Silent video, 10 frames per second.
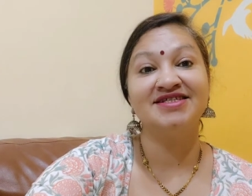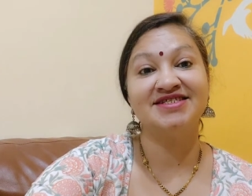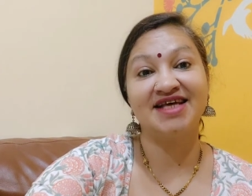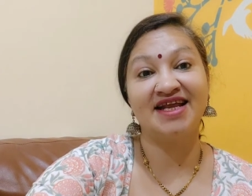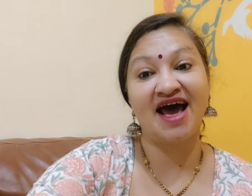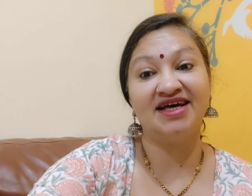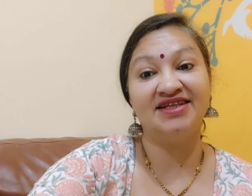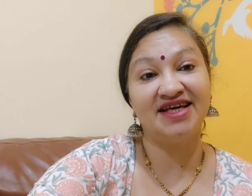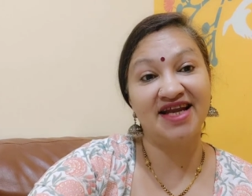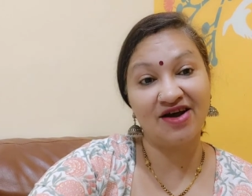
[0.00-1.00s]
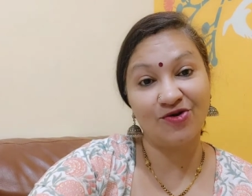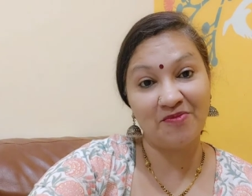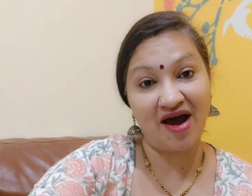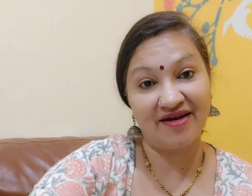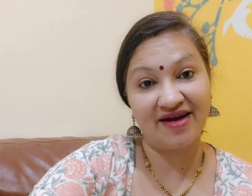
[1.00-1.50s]
Sanandana
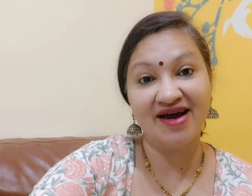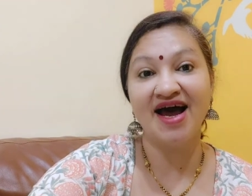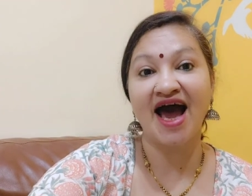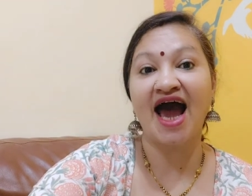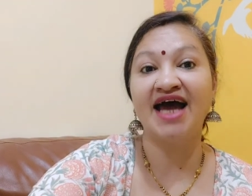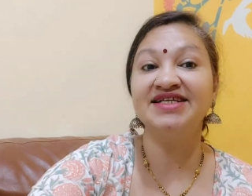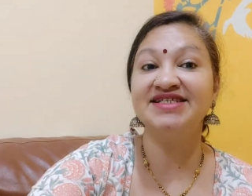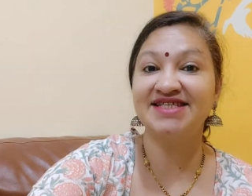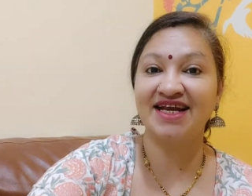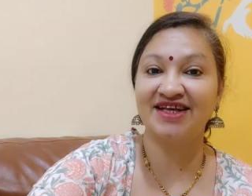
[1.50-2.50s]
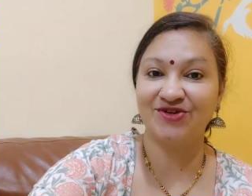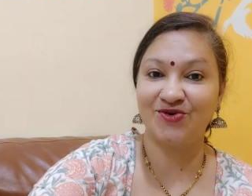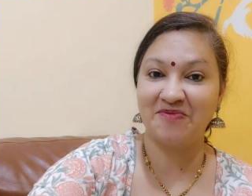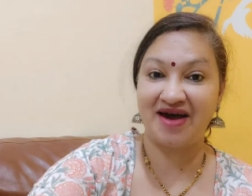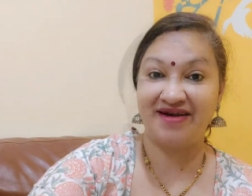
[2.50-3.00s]
Kumara and Sanat
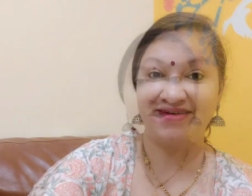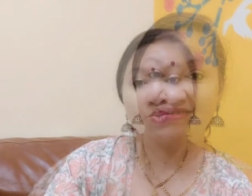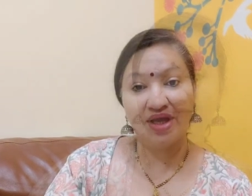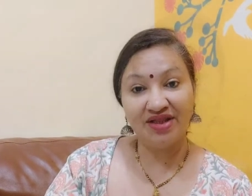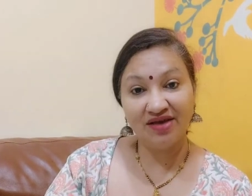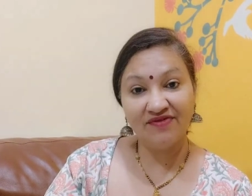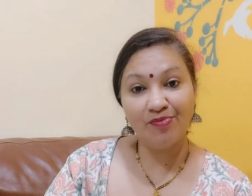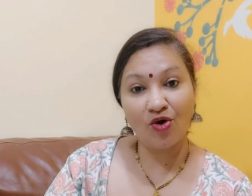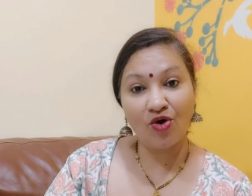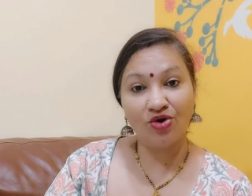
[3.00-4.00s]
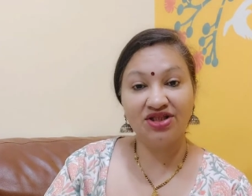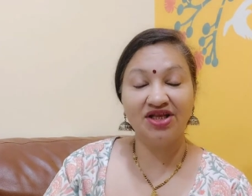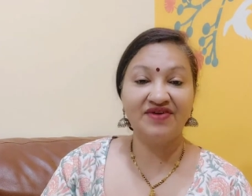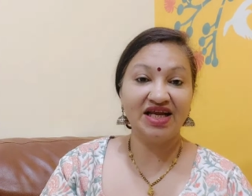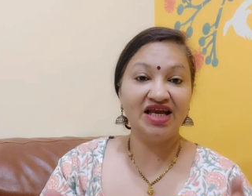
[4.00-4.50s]
Kumara. When they were born, they
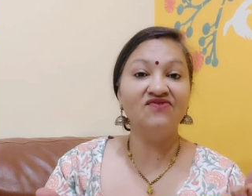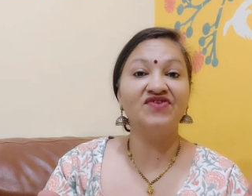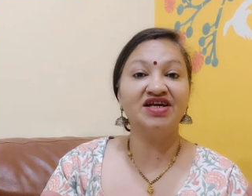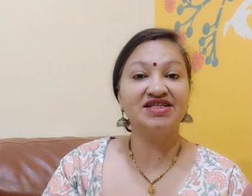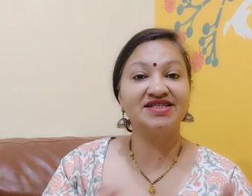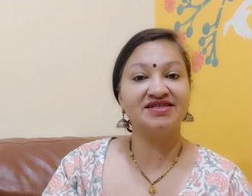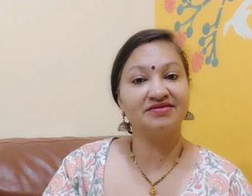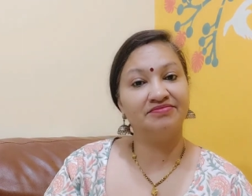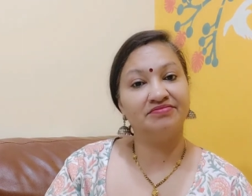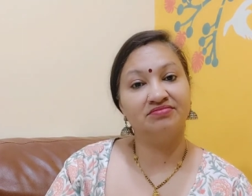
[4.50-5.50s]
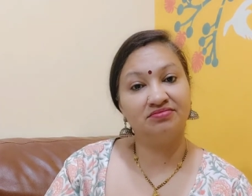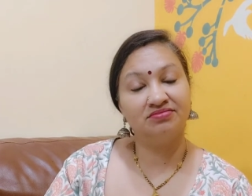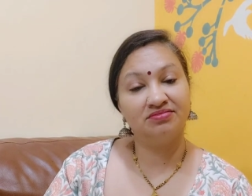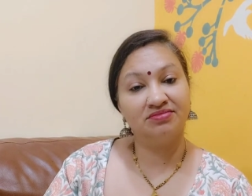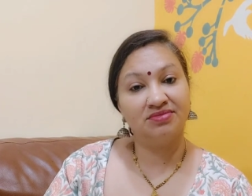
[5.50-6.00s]
were infants.
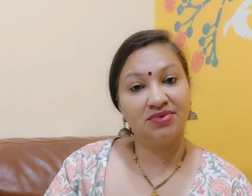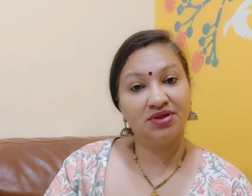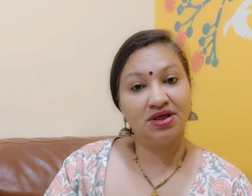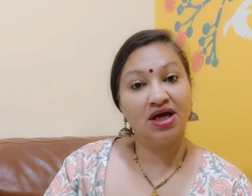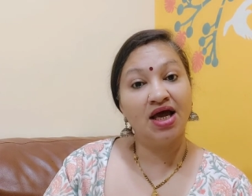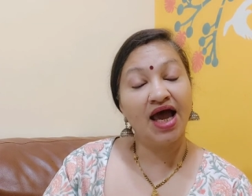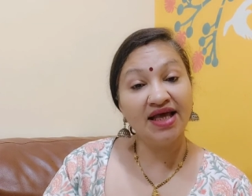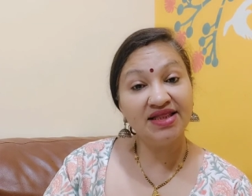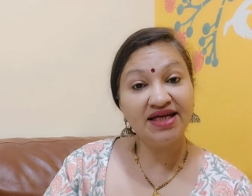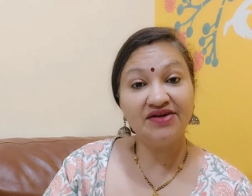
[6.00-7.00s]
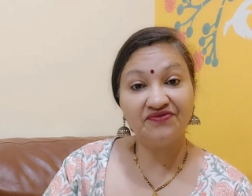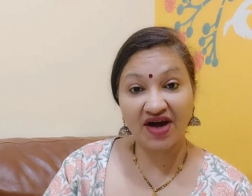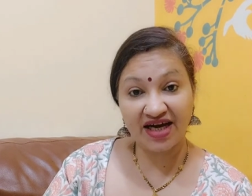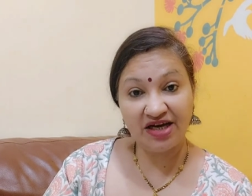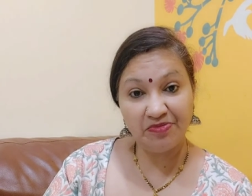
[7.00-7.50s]
And they
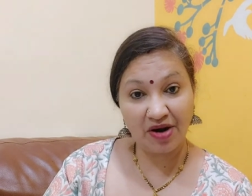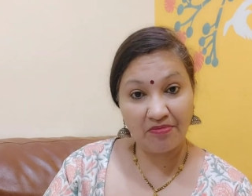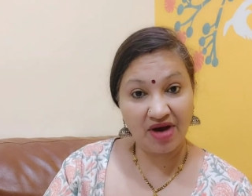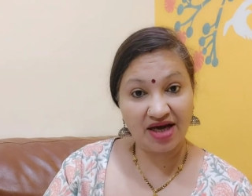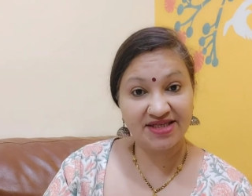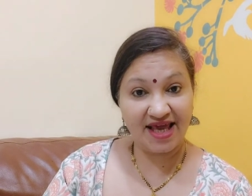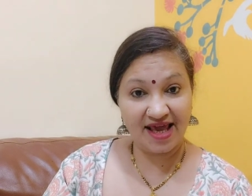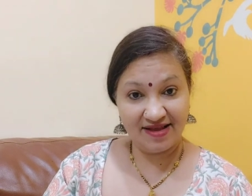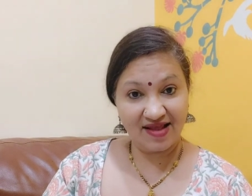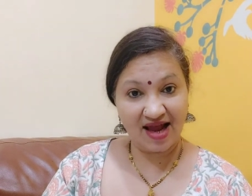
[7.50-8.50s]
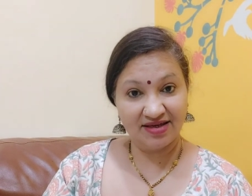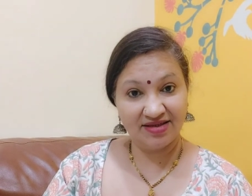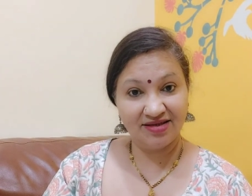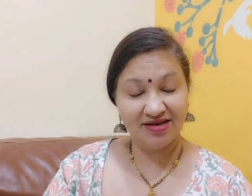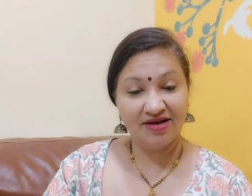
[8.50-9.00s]
defied Brahma, saying that
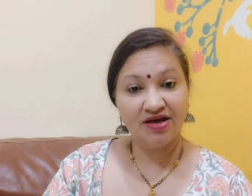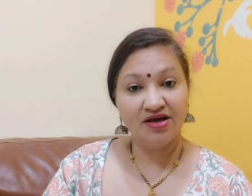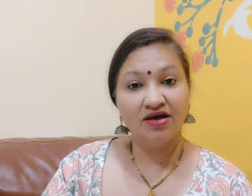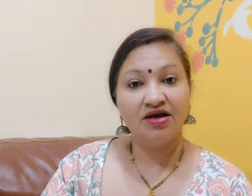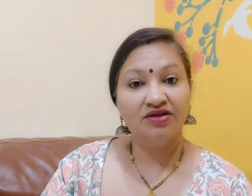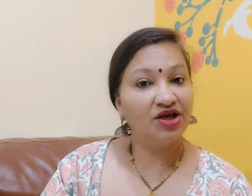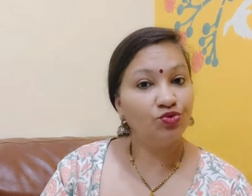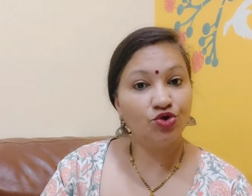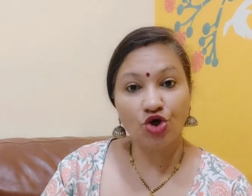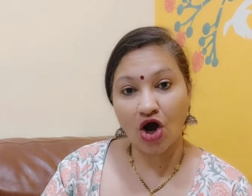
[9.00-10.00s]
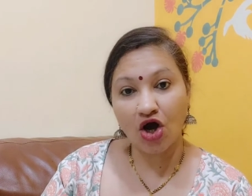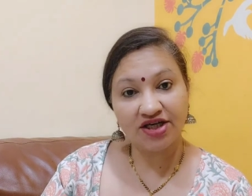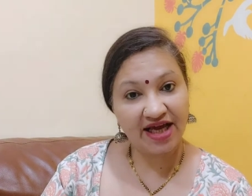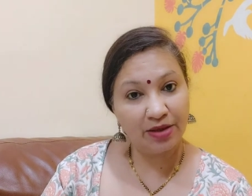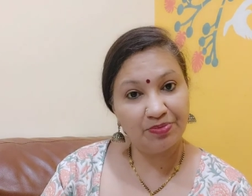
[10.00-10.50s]
they would
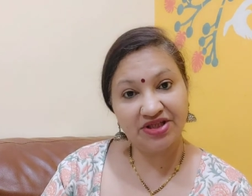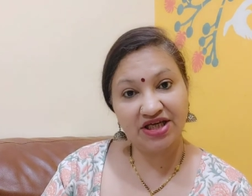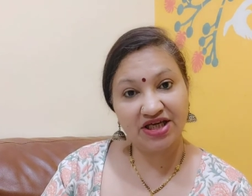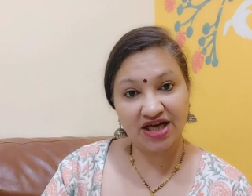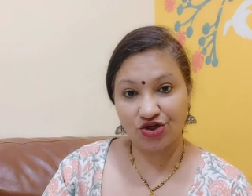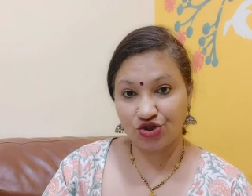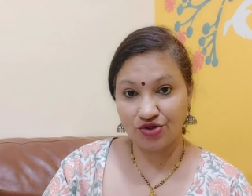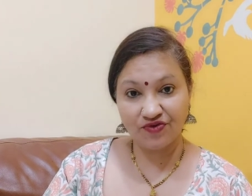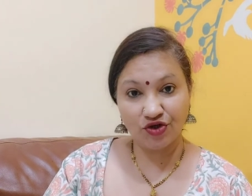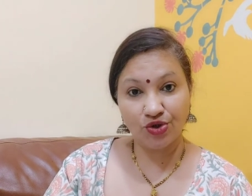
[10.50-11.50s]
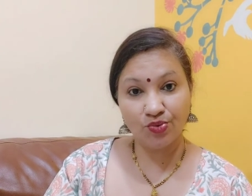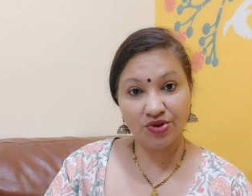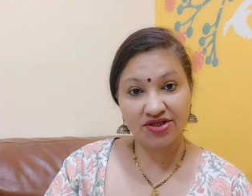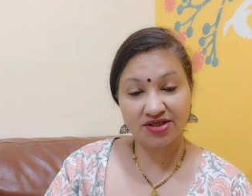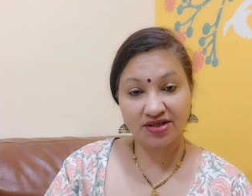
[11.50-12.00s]
not help in the creation of the
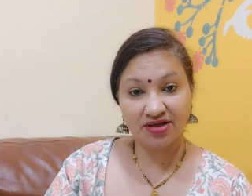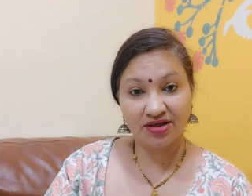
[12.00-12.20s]
universe.